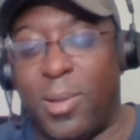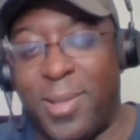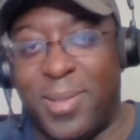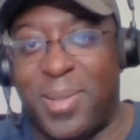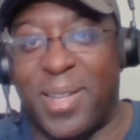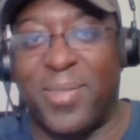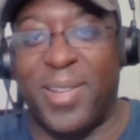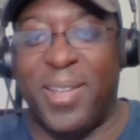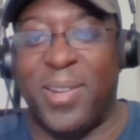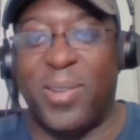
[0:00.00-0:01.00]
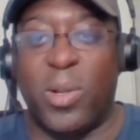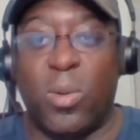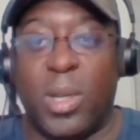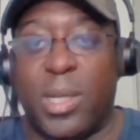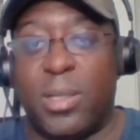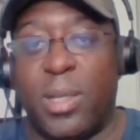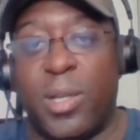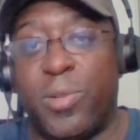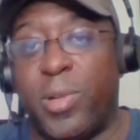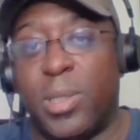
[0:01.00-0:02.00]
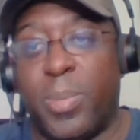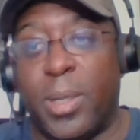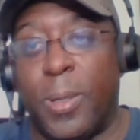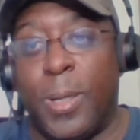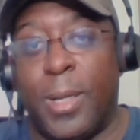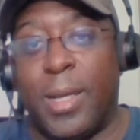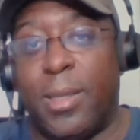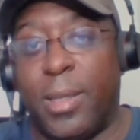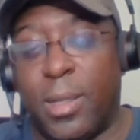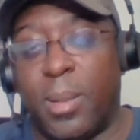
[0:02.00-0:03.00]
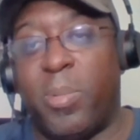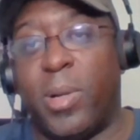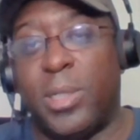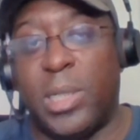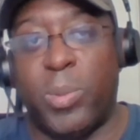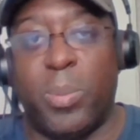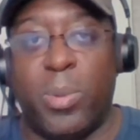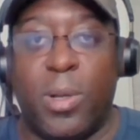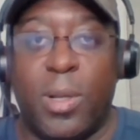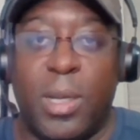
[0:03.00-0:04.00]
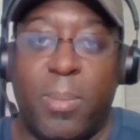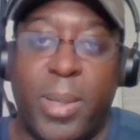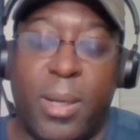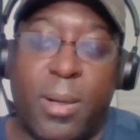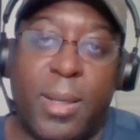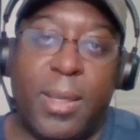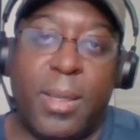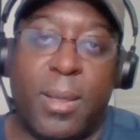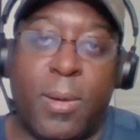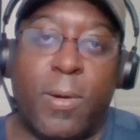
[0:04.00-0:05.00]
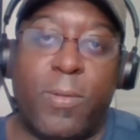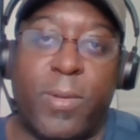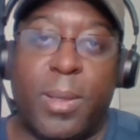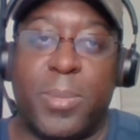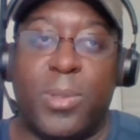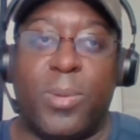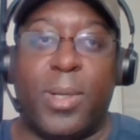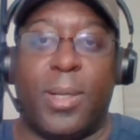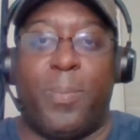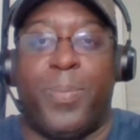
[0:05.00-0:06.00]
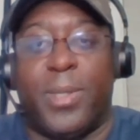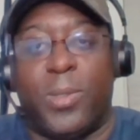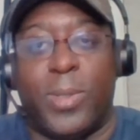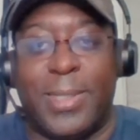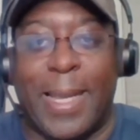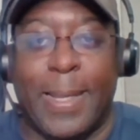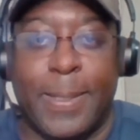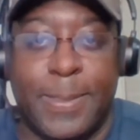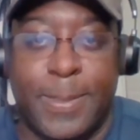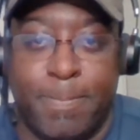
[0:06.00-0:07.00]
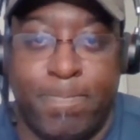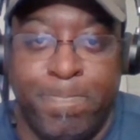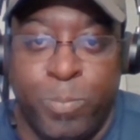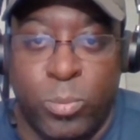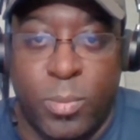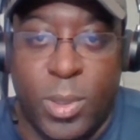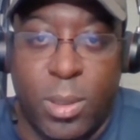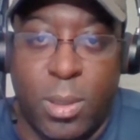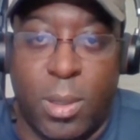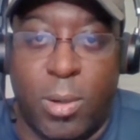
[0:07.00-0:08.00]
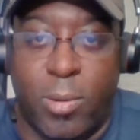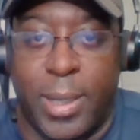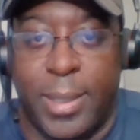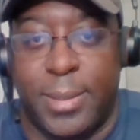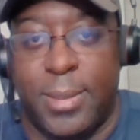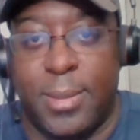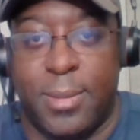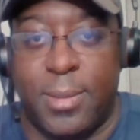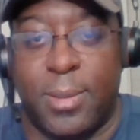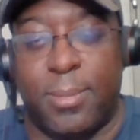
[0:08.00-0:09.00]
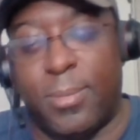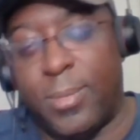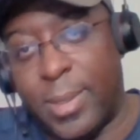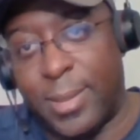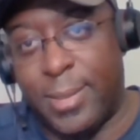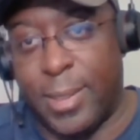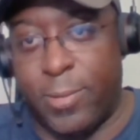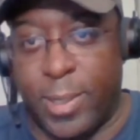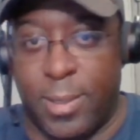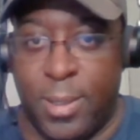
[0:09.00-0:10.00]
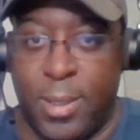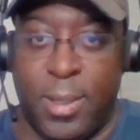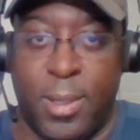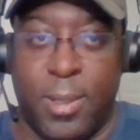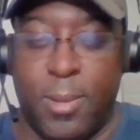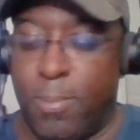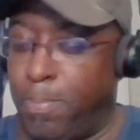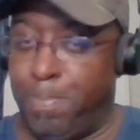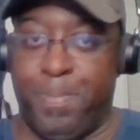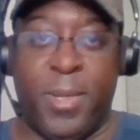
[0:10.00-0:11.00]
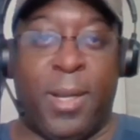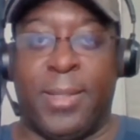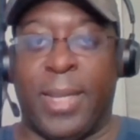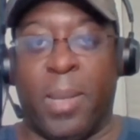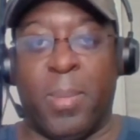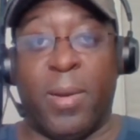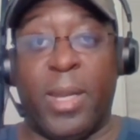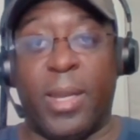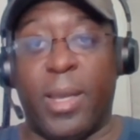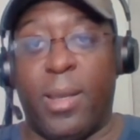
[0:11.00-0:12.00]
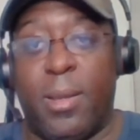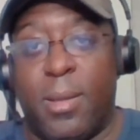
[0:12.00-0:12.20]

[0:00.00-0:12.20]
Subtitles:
it's definitely, you don't like to see injuries, but I think the pressure that we put on them made it hard for them to attack us. All right, so that's Cedric. I'll take him any day.